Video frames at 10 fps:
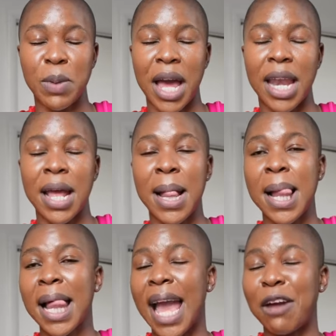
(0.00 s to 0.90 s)
But
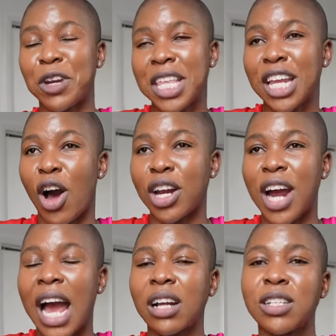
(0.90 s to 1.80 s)
everything in
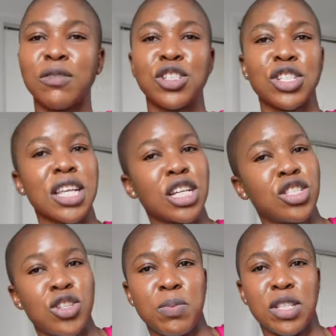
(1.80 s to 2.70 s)
Oner Active is just like
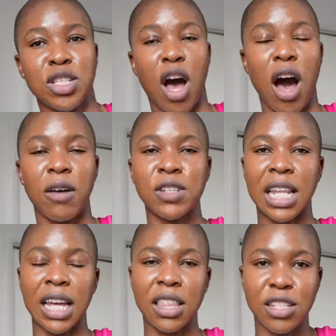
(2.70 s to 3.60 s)
super soft,
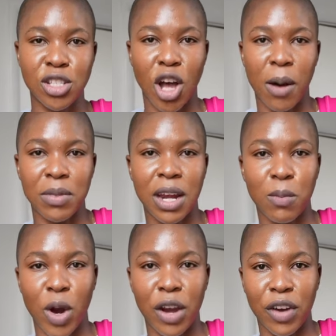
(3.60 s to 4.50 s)
like this top that
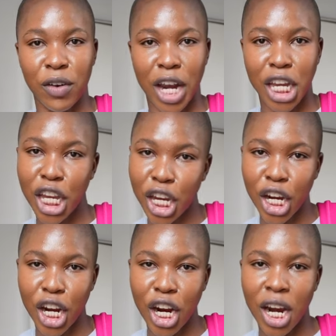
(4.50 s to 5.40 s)
I'm wearing right
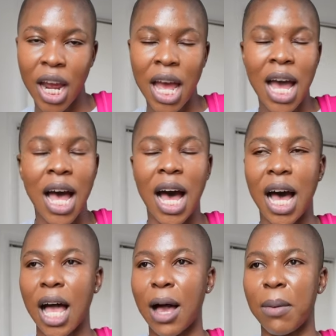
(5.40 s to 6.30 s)
here.
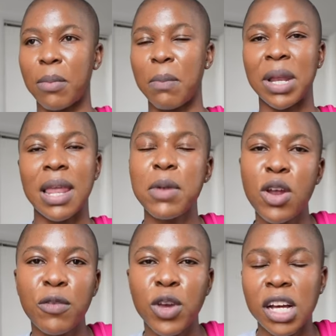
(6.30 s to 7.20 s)
But let me
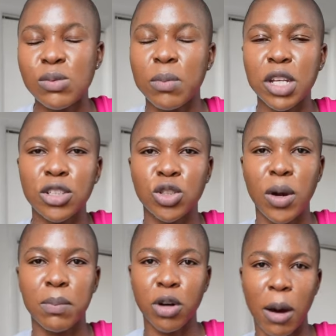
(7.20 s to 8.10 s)
know if you guys want me to do
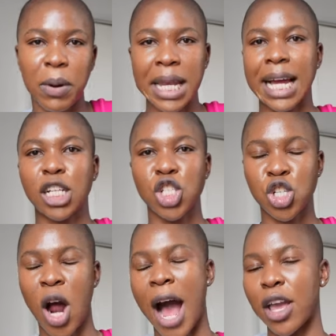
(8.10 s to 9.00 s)
a proper like
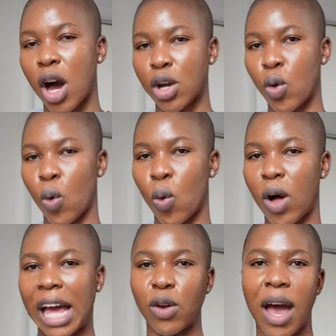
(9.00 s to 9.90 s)
try on
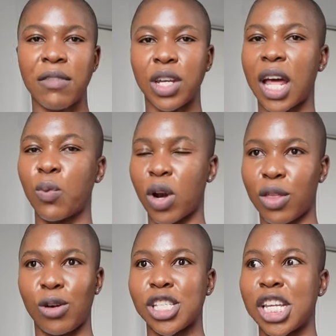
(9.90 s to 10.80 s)
haul. I know I haven't done one
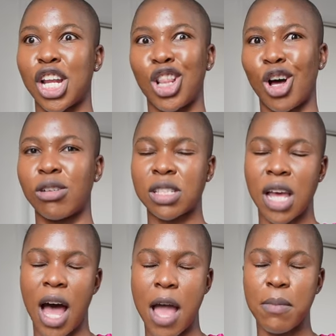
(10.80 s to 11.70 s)
of those in a long
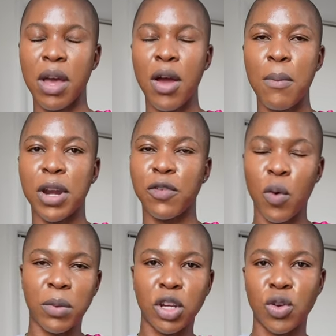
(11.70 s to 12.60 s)
time, but if you
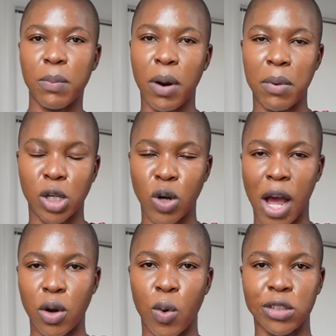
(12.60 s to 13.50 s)
want me to do a proper
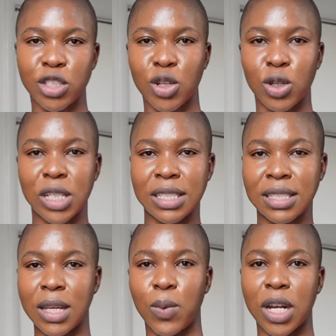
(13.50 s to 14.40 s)
try on haul so you can
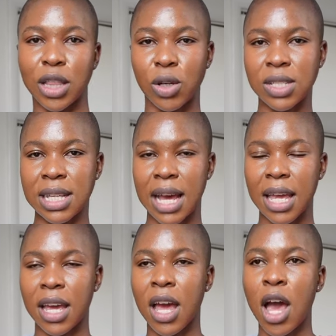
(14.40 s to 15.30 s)
see what it looks
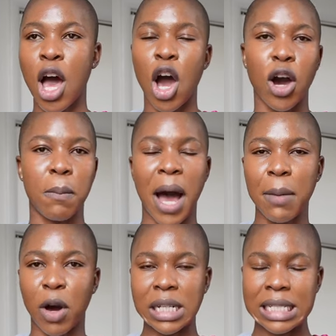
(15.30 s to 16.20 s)
like on
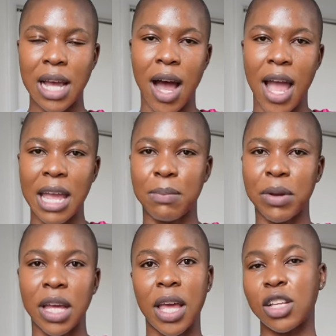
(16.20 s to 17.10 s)
my body type,
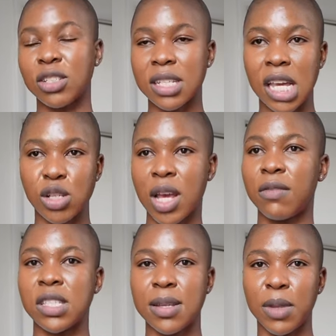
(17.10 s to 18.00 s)
just in case you
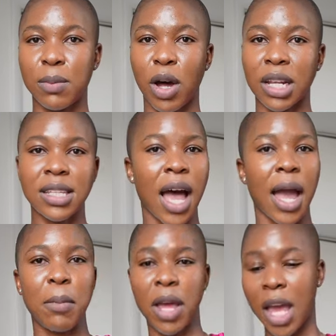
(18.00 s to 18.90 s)
have a similar body
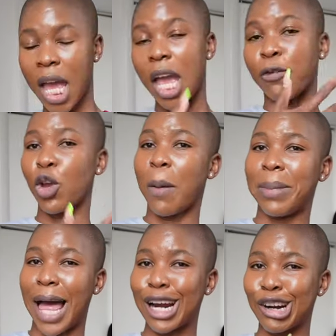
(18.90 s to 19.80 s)
type. If you're a
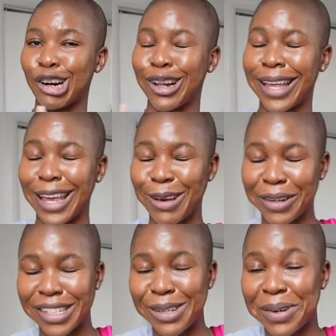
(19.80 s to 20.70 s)
black girly, you
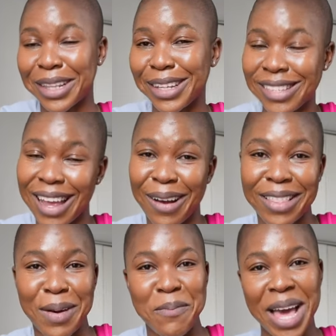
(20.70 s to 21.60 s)
want to see what it looks like
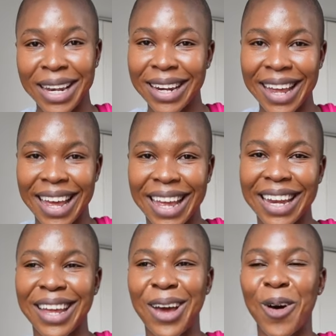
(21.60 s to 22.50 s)
on the
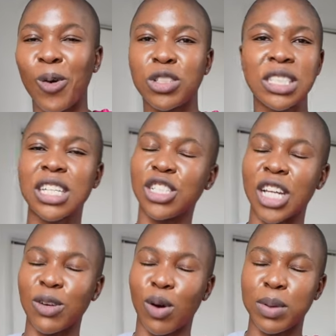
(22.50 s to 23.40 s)
melanin, or just in
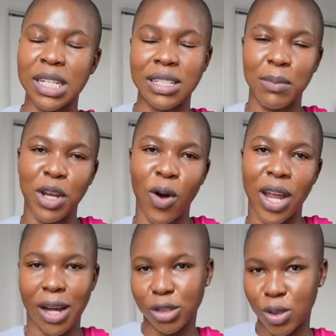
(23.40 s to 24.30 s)
general, please let me know
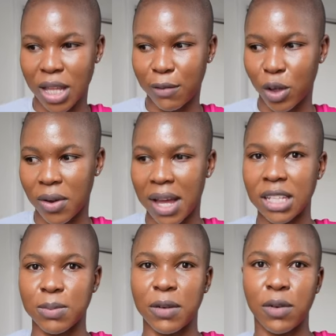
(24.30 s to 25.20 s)
and I'll do that for you
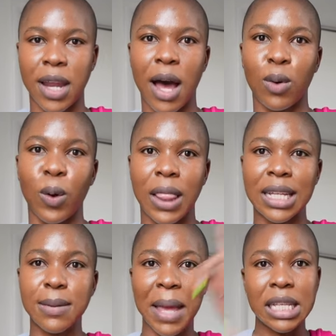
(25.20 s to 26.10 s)
guys. But for now,
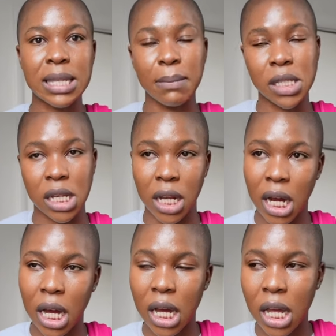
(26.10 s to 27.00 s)
let's make some
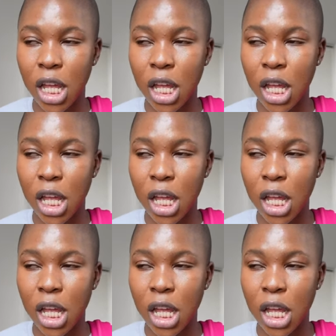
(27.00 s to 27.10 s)
dinner.